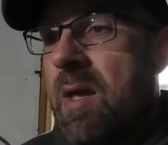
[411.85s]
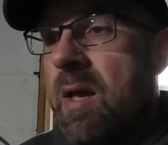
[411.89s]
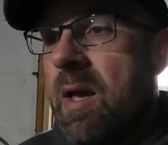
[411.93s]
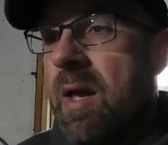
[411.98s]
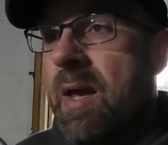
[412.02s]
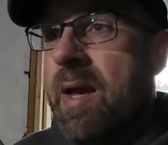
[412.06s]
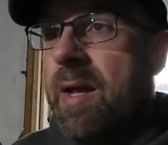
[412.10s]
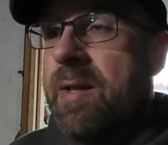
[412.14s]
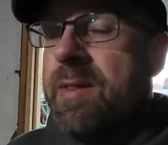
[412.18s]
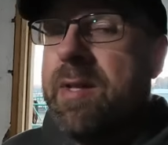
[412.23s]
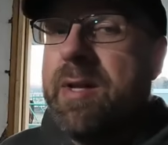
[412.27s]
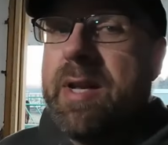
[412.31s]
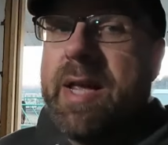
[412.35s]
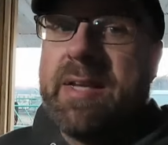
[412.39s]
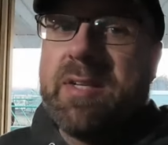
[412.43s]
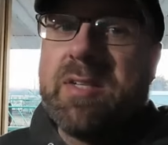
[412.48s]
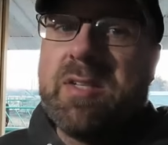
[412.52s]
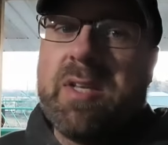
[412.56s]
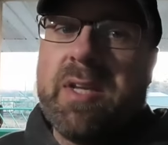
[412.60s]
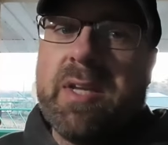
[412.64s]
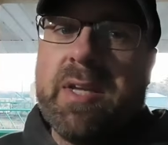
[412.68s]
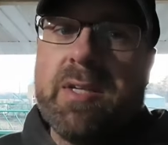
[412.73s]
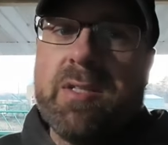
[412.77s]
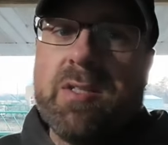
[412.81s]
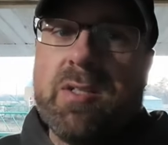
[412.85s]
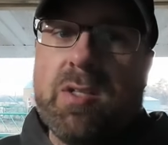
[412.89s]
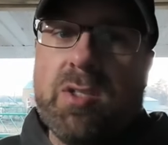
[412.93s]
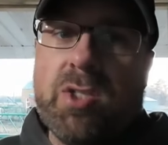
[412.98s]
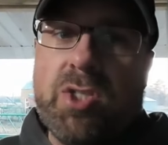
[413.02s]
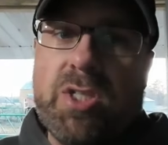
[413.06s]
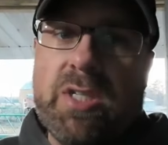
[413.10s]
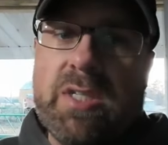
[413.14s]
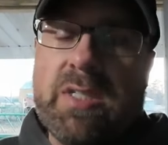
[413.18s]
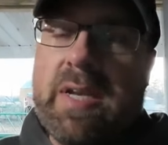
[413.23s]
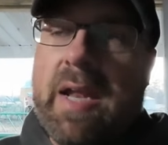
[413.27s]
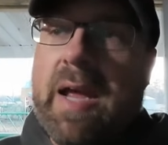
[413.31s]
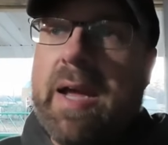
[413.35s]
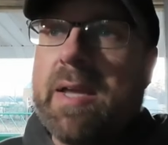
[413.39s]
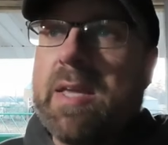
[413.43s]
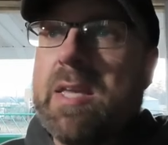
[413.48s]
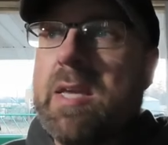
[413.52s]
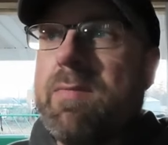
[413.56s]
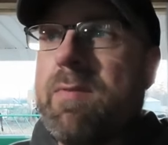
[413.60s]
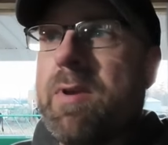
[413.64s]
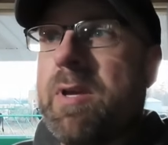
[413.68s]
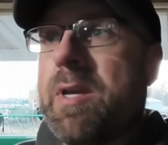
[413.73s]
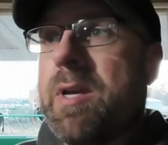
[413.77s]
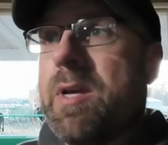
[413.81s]
And the nice thing is she's not
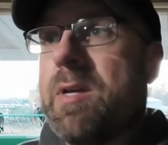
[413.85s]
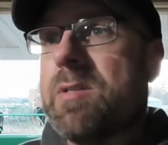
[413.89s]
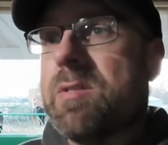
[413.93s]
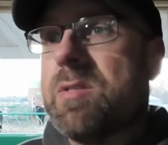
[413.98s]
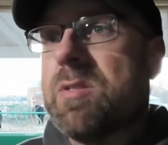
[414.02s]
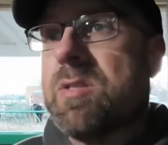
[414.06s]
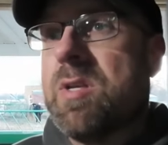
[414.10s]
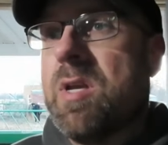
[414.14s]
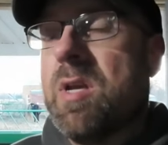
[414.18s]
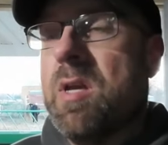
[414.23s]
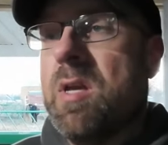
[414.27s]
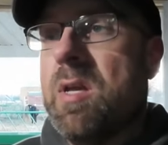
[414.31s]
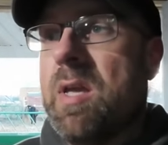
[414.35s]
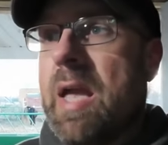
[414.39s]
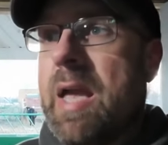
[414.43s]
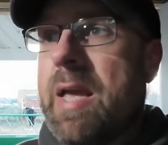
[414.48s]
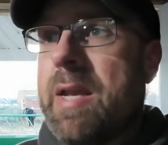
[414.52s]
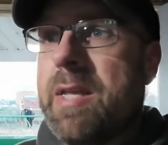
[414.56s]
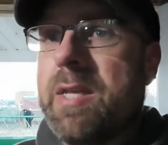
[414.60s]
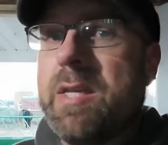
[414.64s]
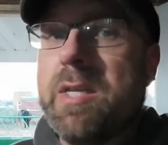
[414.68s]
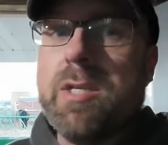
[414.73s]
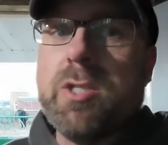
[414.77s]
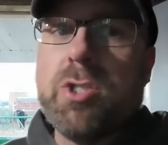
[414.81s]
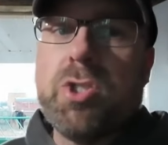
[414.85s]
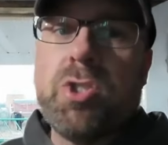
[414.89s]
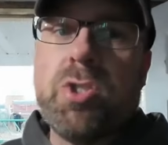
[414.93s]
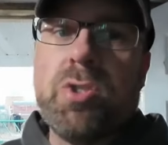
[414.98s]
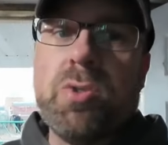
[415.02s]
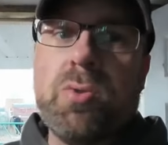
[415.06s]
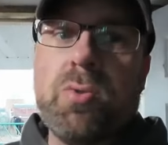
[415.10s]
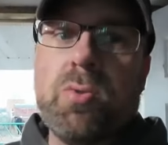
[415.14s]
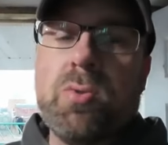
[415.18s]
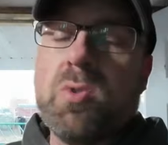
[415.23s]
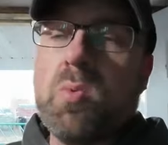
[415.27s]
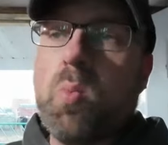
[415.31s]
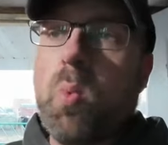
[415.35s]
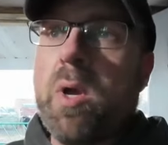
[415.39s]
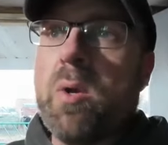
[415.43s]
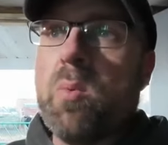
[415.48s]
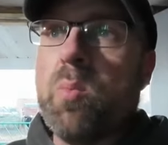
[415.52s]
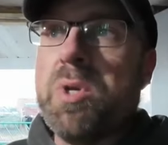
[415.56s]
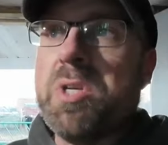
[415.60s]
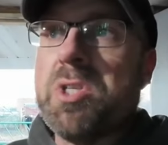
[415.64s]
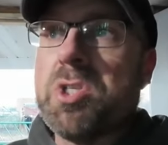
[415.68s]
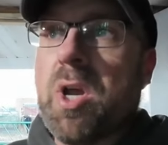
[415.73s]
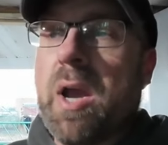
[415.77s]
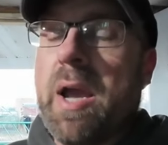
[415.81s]
giving us any issues when
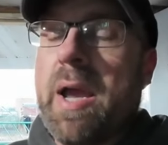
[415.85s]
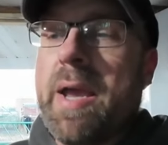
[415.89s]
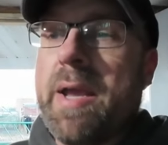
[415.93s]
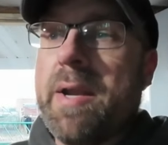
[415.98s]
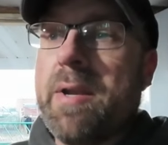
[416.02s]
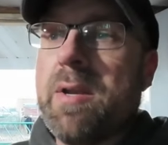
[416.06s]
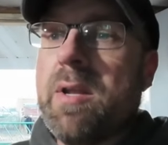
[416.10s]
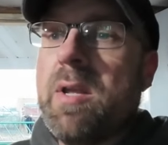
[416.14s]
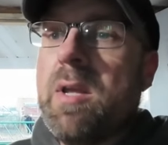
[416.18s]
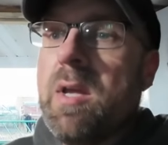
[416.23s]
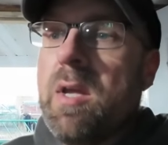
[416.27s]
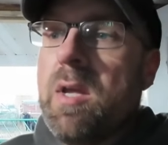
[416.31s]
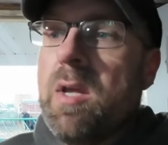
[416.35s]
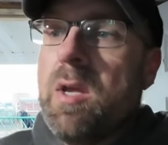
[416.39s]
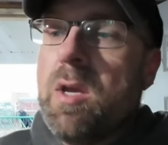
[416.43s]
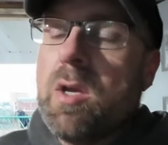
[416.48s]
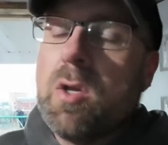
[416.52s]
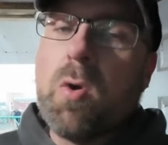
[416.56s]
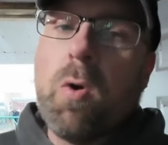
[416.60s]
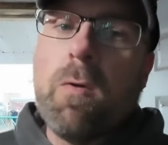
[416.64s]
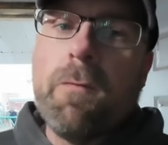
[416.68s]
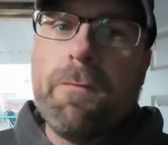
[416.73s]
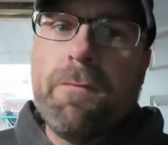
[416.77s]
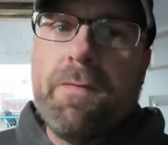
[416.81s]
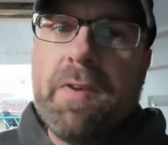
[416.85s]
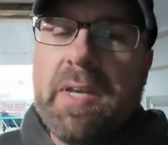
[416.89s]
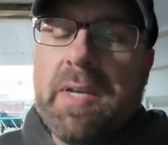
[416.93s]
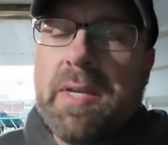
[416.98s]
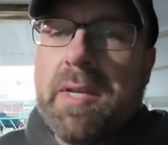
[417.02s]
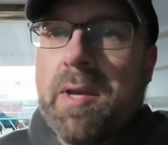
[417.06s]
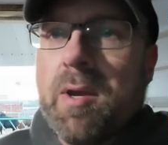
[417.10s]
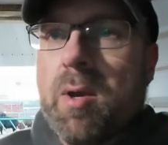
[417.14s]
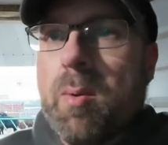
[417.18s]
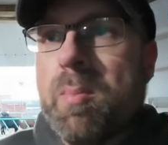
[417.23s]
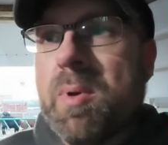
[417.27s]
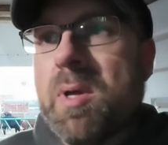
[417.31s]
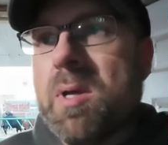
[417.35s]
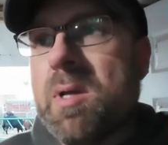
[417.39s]
we try and go feed him.